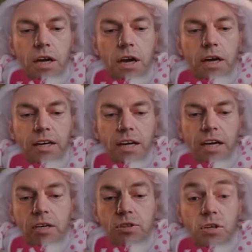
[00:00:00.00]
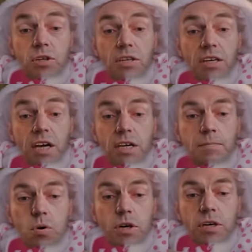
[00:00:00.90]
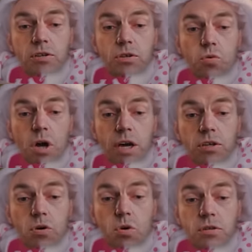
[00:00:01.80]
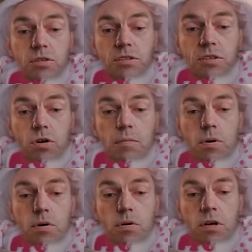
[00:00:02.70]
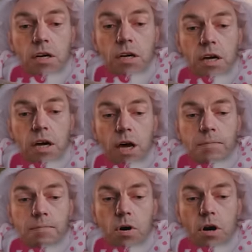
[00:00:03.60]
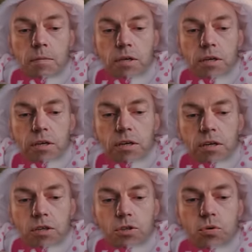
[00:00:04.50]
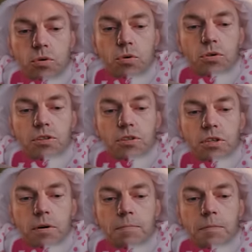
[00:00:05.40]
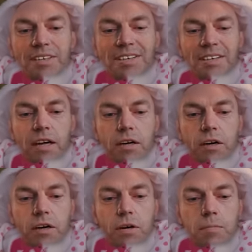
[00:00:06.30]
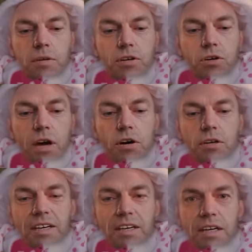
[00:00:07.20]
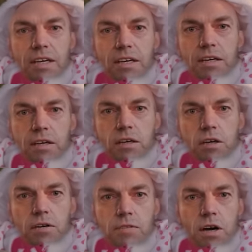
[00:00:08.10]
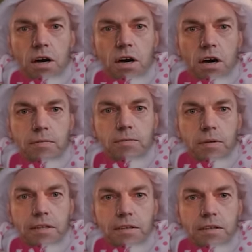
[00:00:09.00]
And Galadriel at any point to ride a horse slow-mo. And Poppy to usurp Sadak and be crowned king. The half-wits.